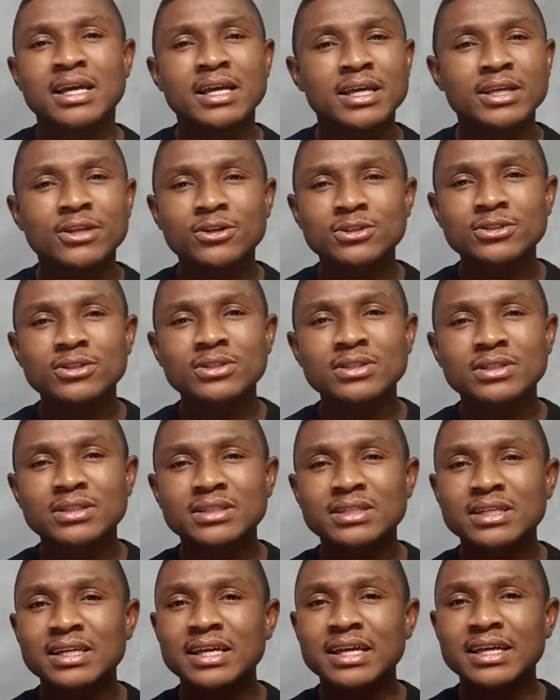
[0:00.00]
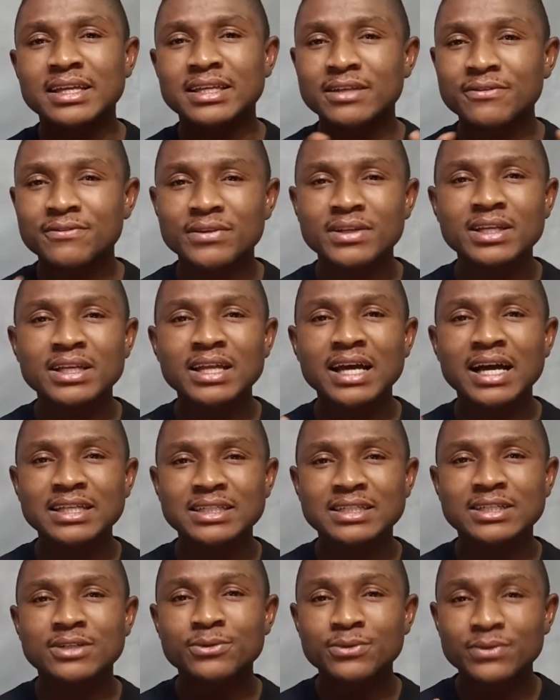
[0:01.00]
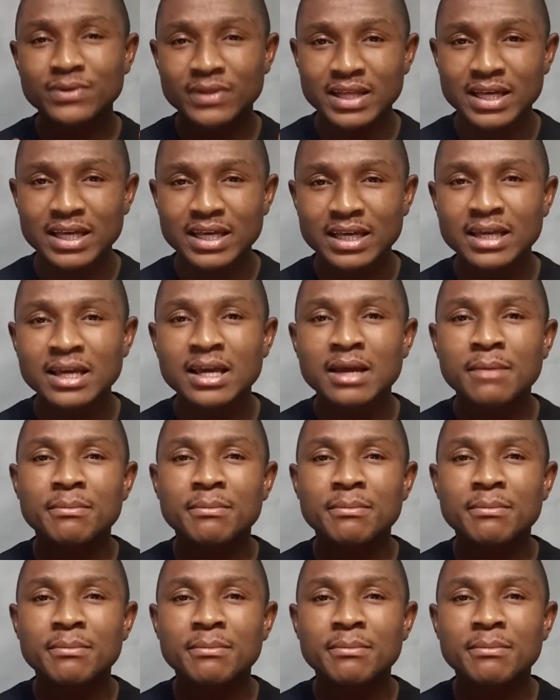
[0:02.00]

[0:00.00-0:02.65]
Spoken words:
It does not say a definite article there,